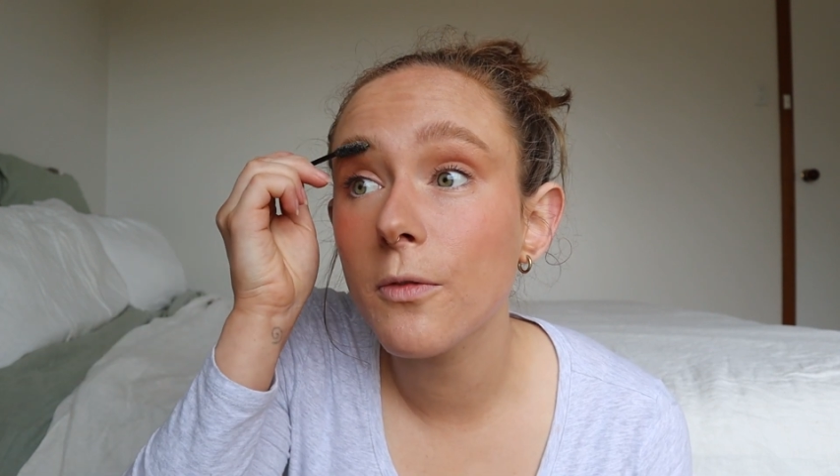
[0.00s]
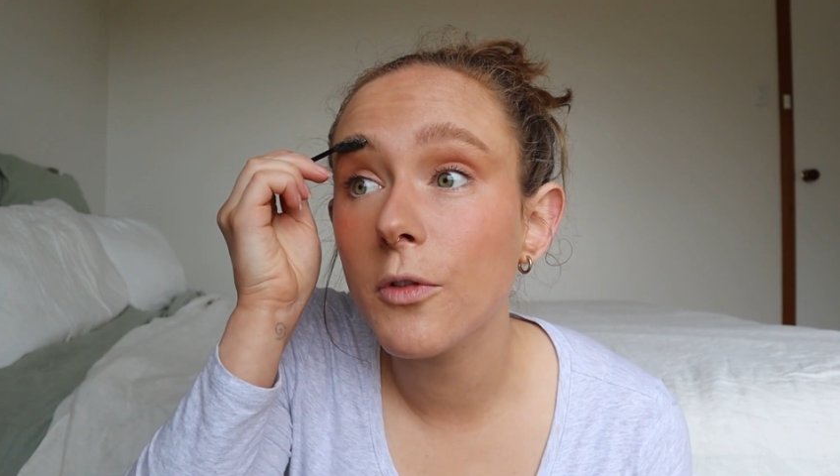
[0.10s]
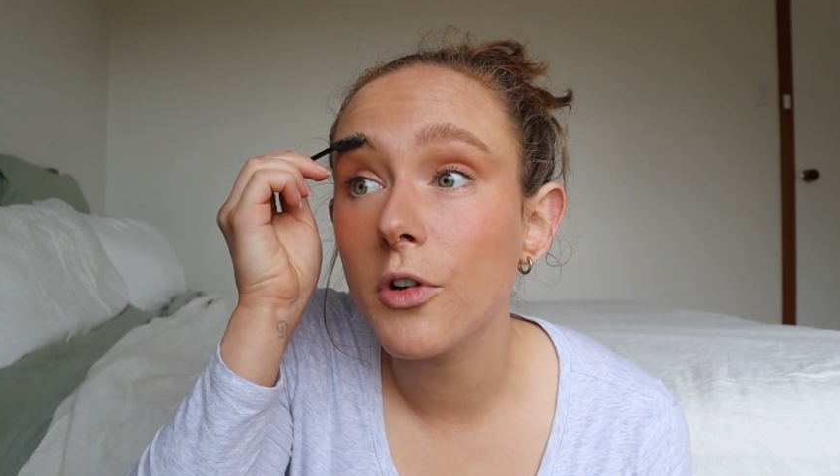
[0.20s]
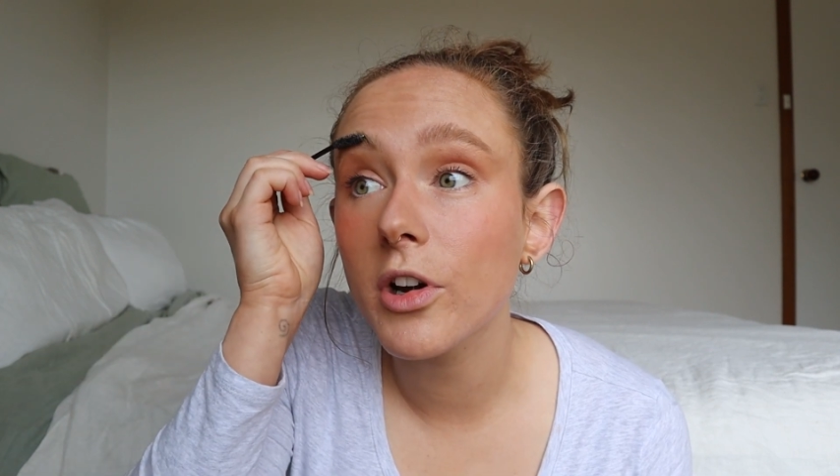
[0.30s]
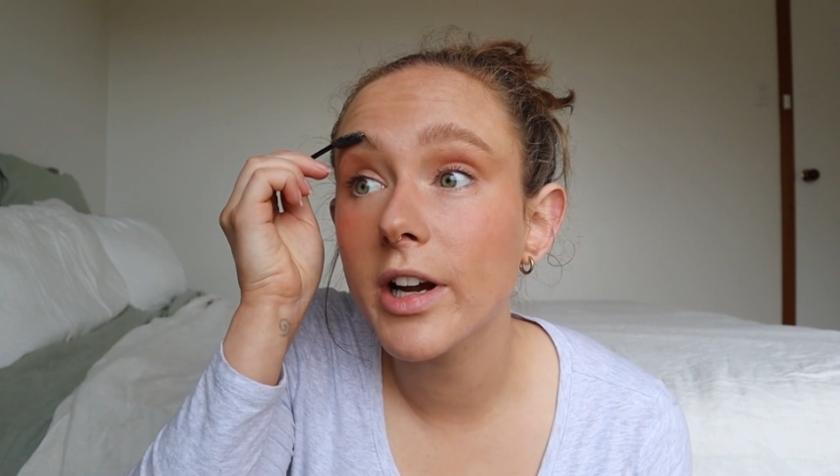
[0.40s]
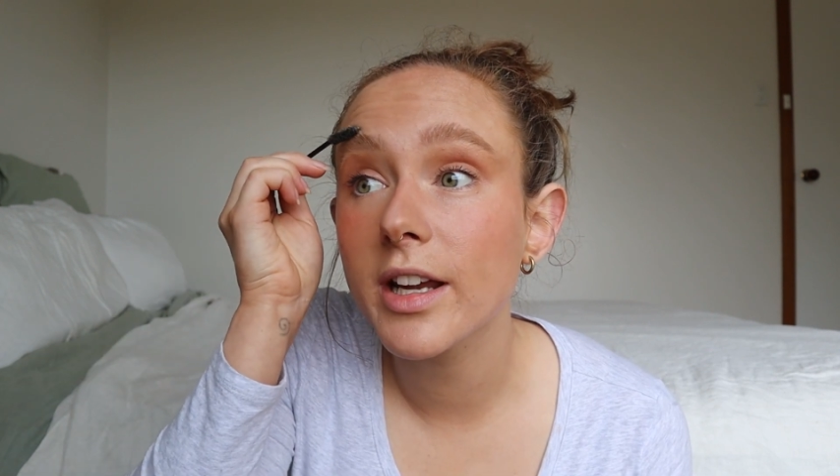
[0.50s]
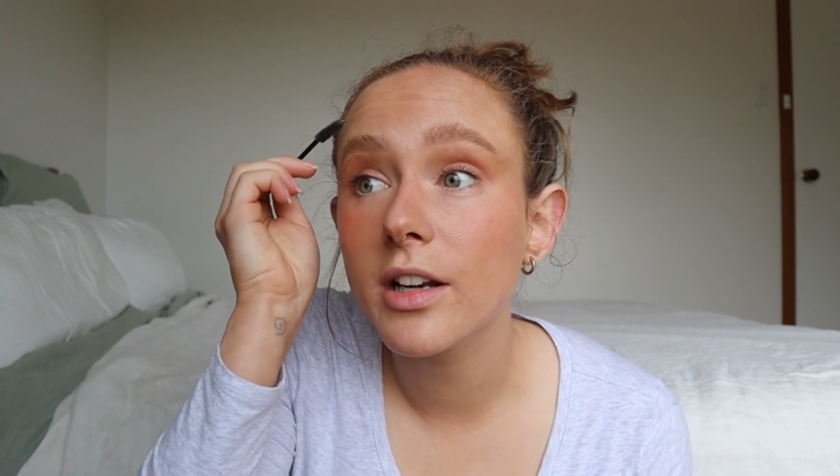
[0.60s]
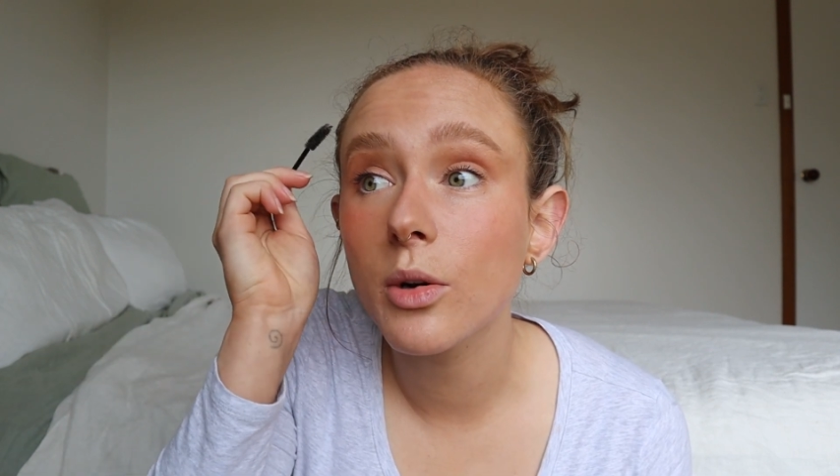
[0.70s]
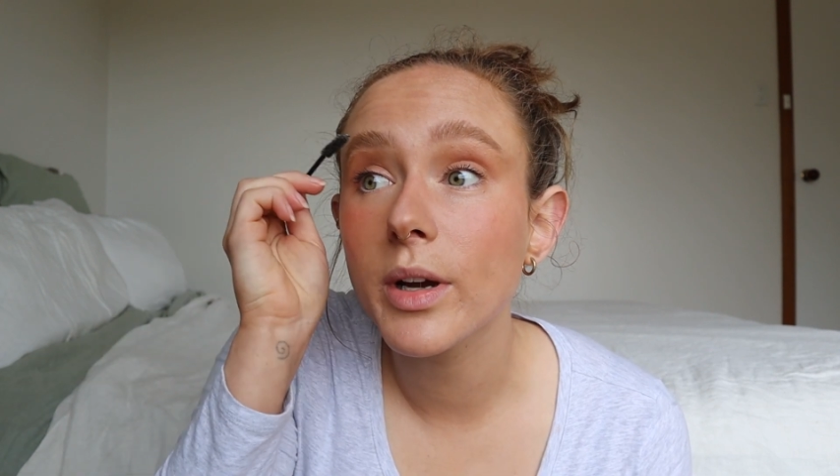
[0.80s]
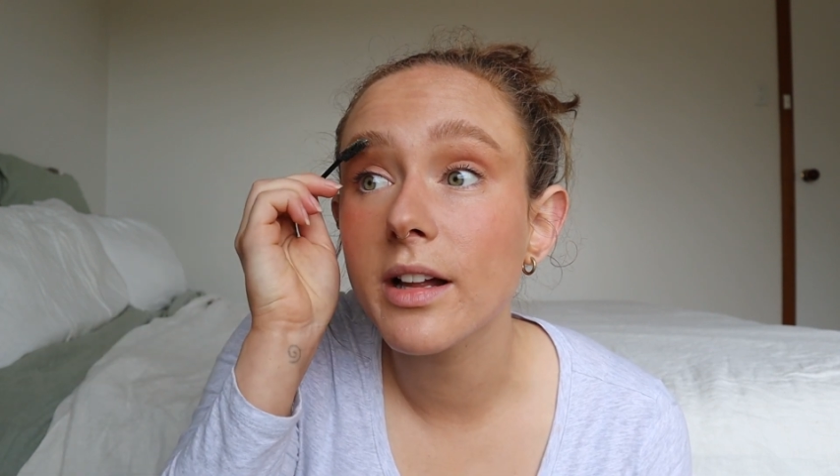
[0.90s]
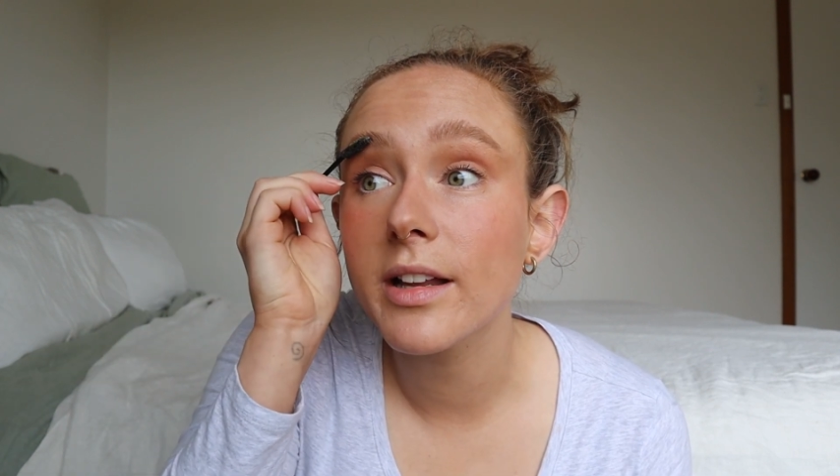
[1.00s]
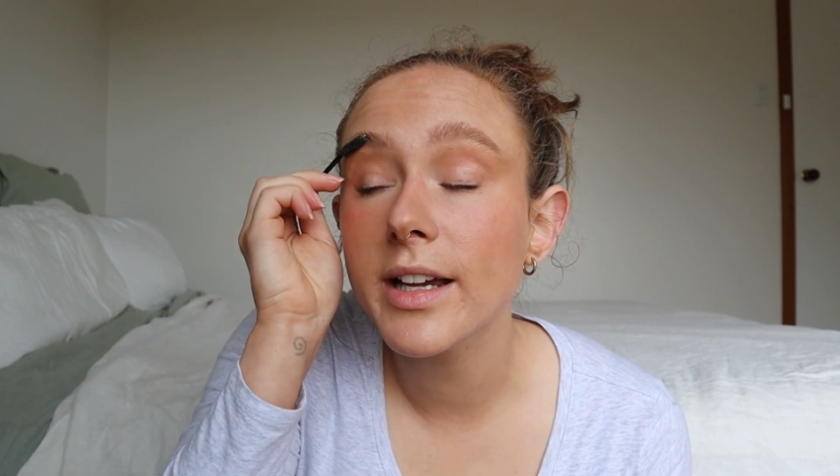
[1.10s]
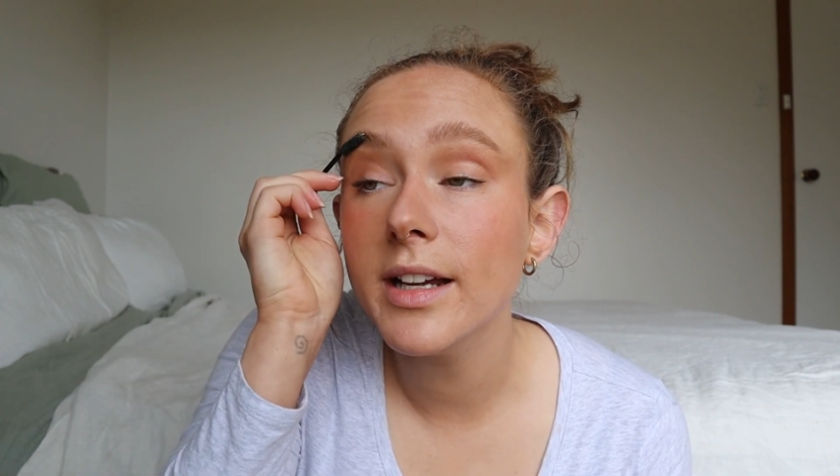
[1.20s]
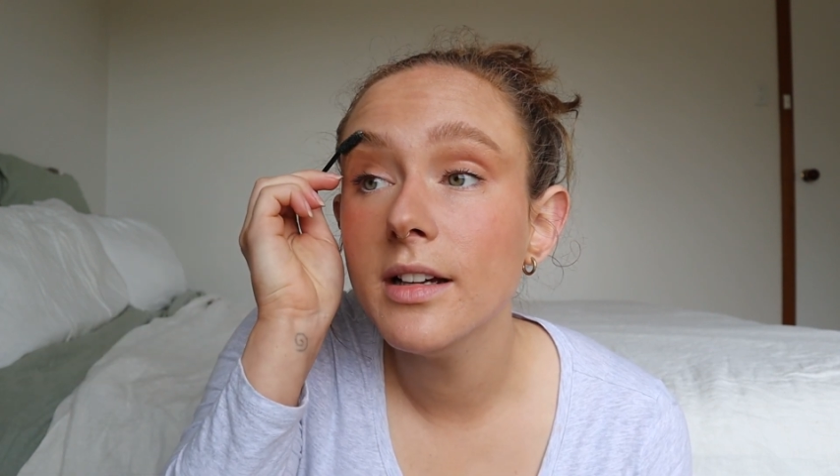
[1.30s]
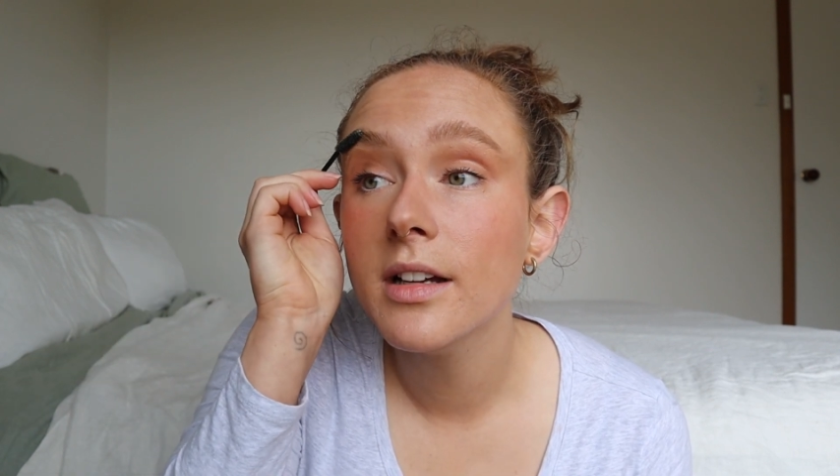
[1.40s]
freaking
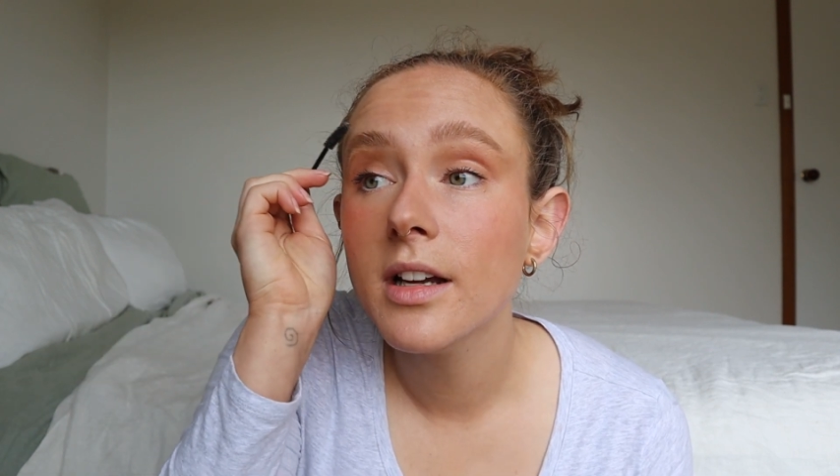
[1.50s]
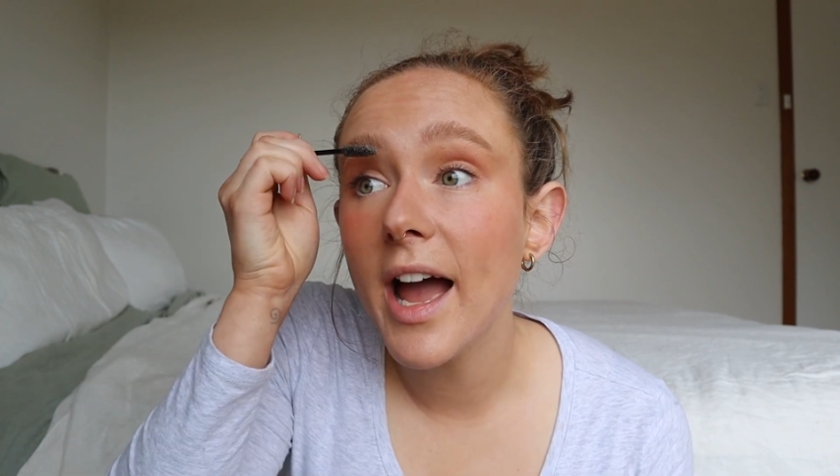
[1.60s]
quickly,